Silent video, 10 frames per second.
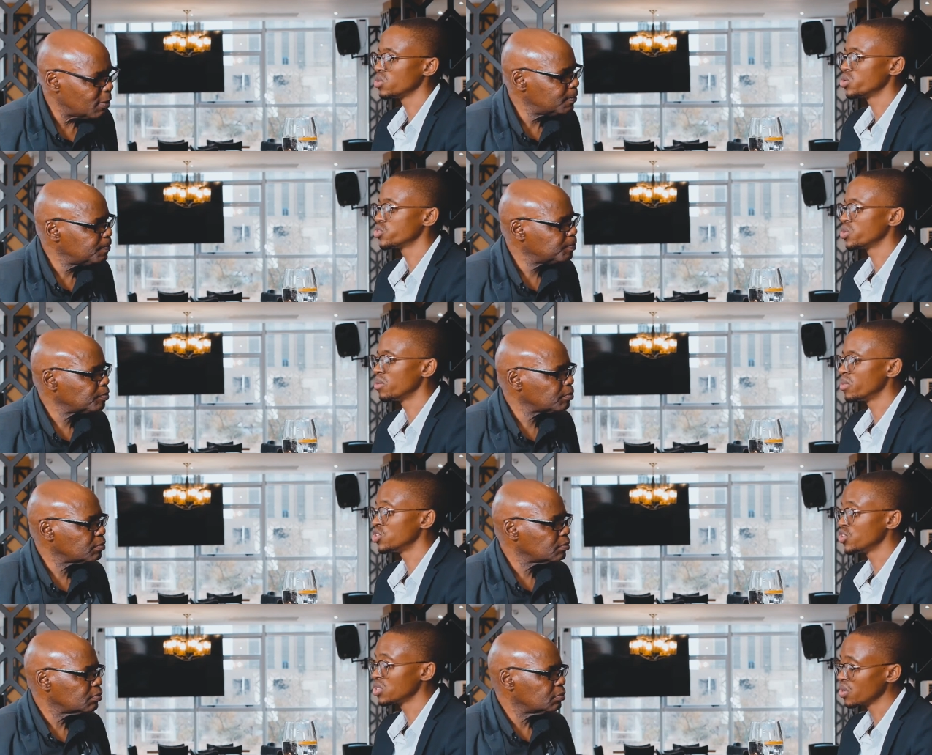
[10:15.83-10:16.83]
Speaker 1: also the
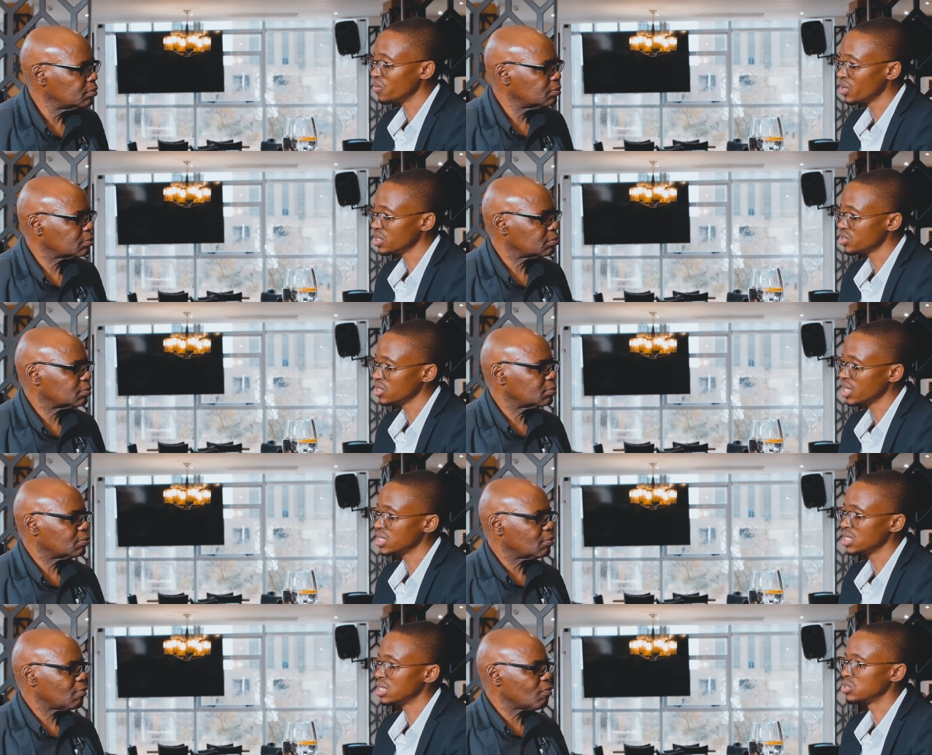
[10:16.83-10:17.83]
Madrid Convention
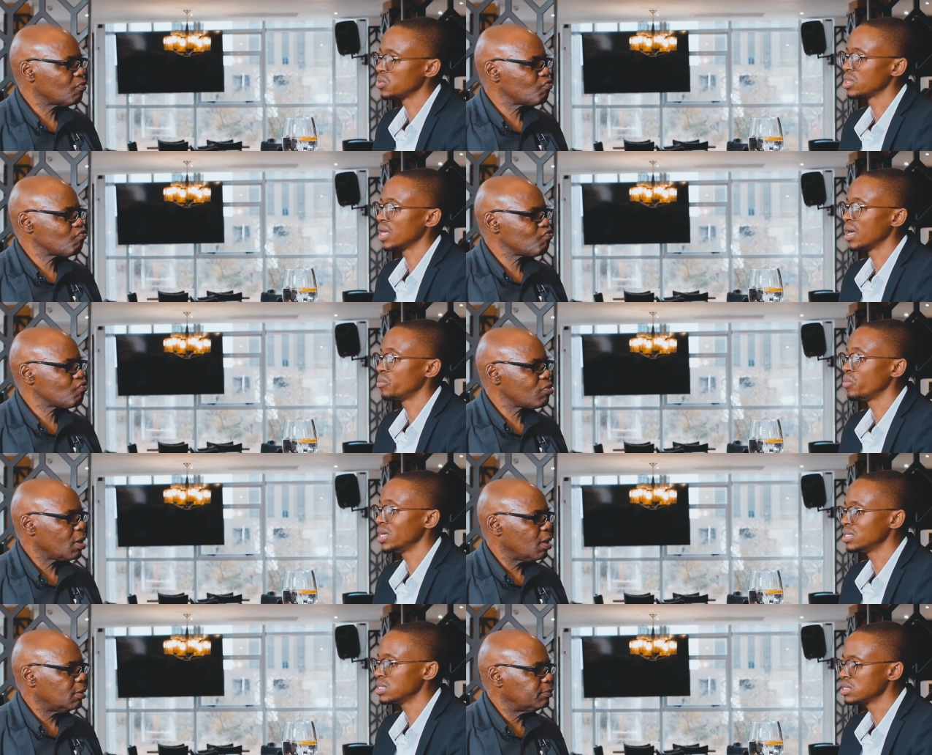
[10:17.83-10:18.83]
that deals with uh,
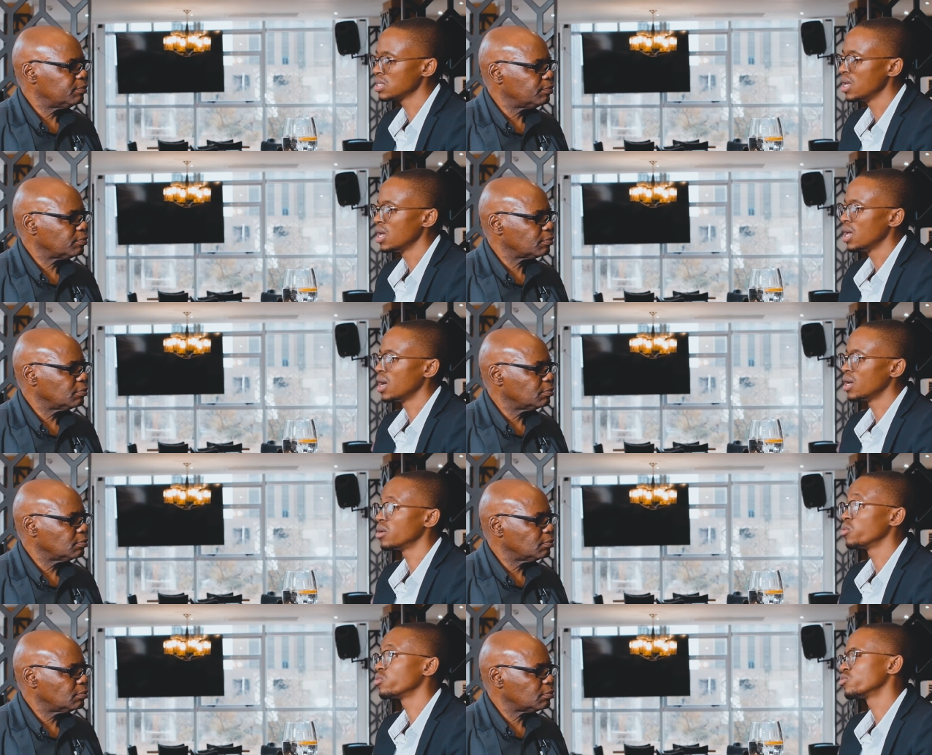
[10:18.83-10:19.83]
patents, uh,
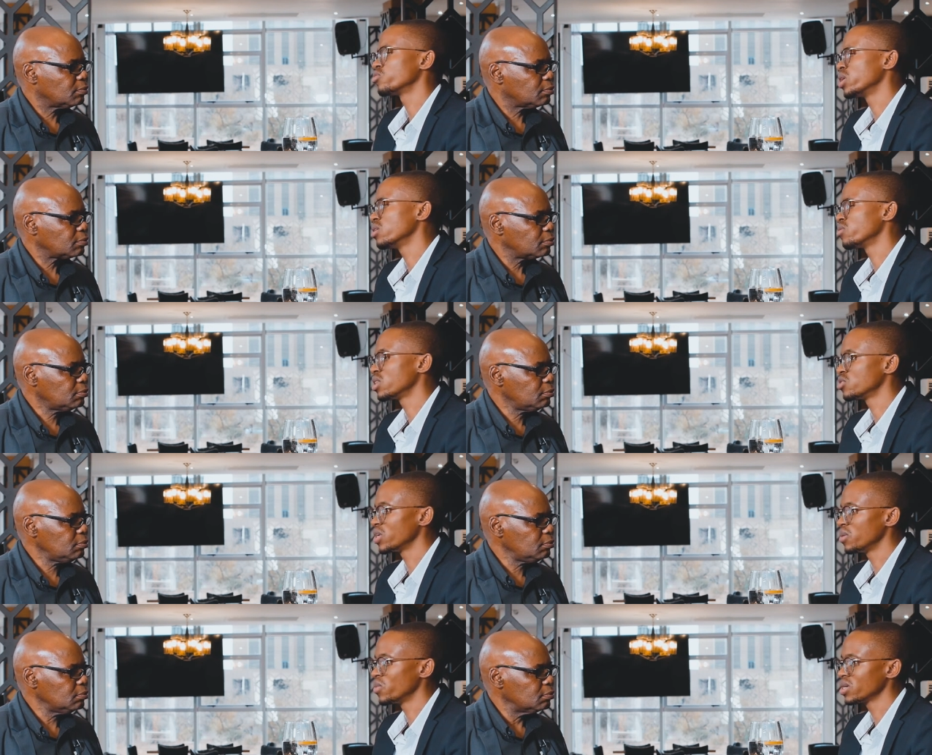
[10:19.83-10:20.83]
uh, rather
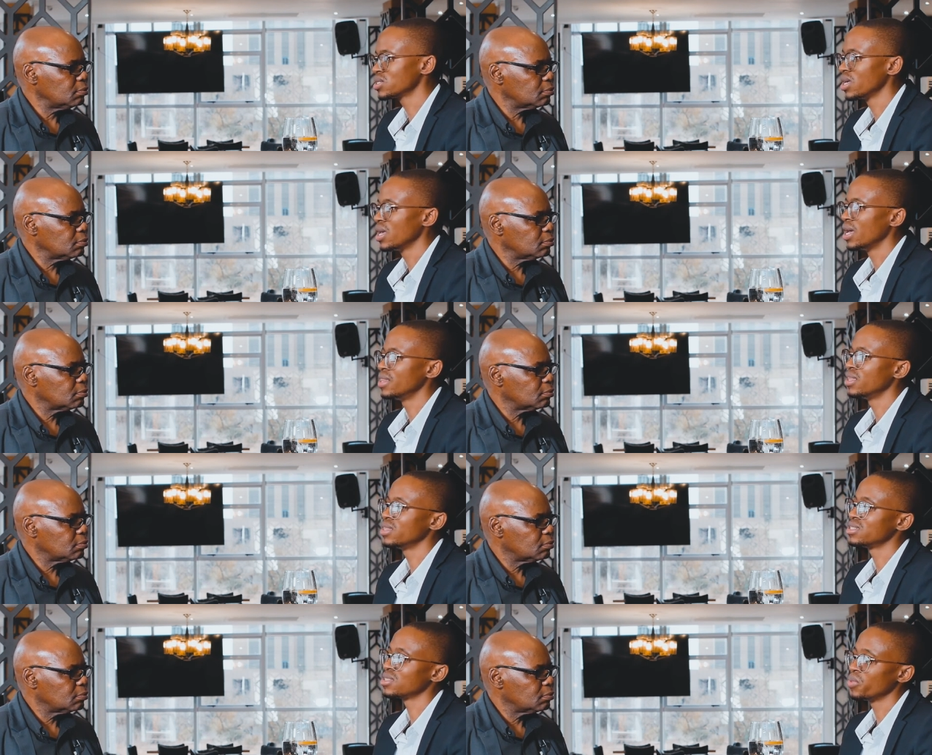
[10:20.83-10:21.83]
trademarks. And then there's the